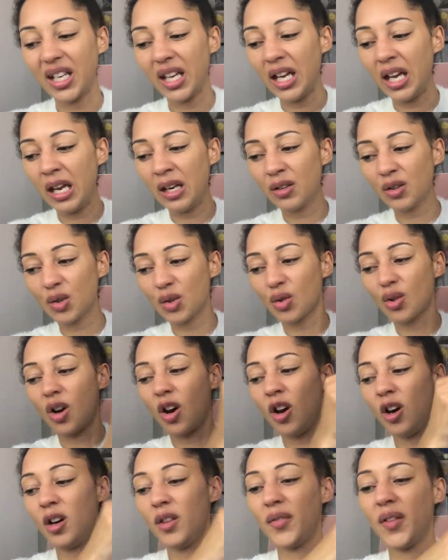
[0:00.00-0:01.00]
inch or
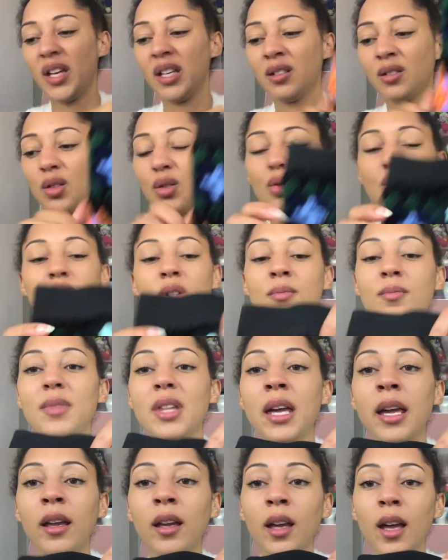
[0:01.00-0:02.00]
half inch or
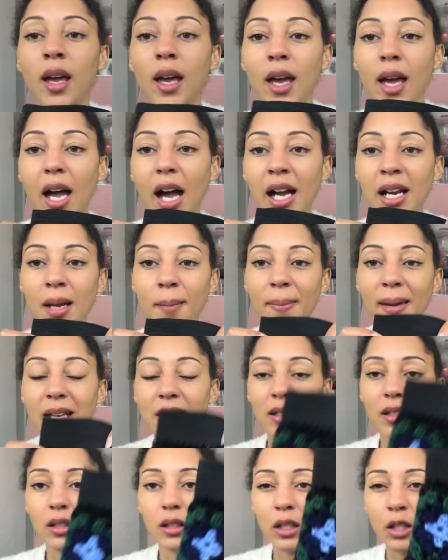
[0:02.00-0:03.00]
something, and I
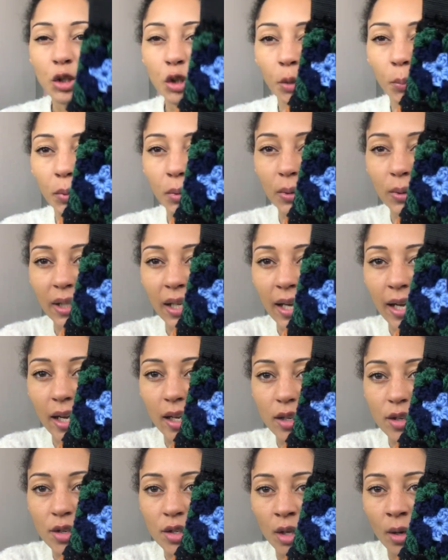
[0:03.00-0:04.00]
basically doubled
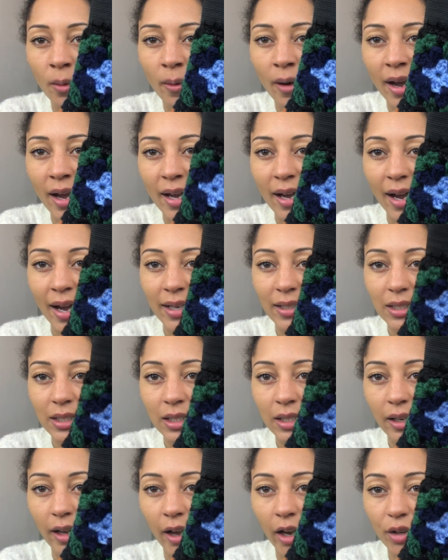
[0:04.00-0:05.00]
it, so I added
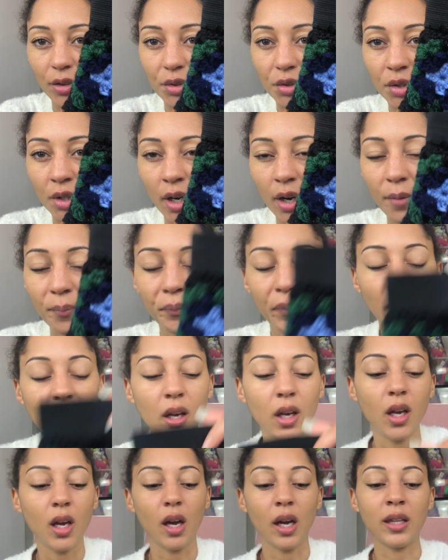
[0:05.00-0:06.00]
in extra.
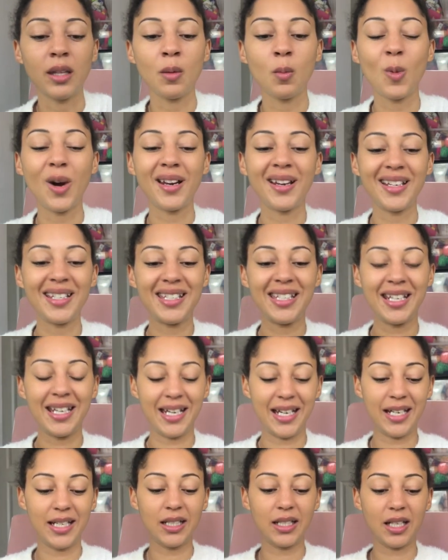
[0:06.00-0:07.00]
And then when I
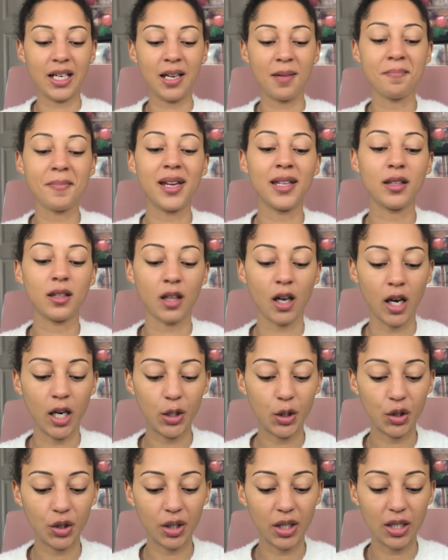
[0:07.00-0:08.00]
did, it meant that
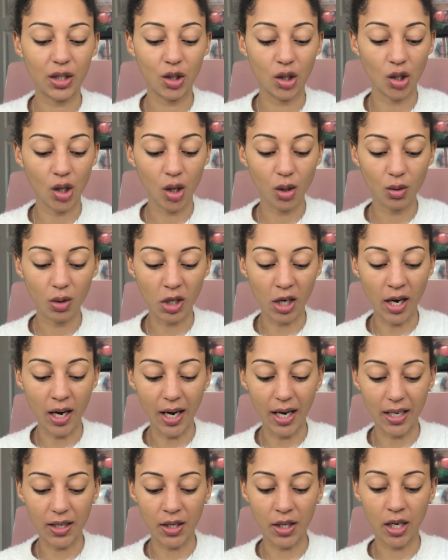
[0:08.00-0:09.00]
I'd done it so
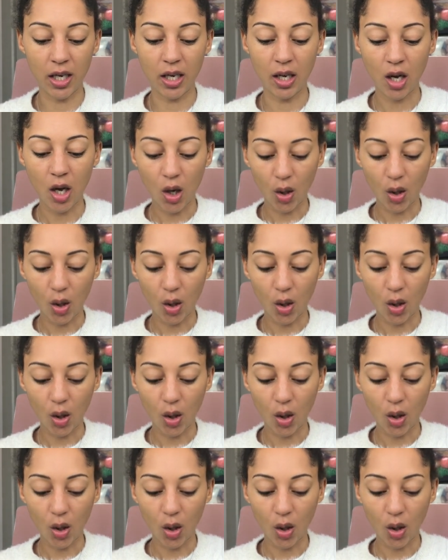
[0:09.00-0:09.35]
tight that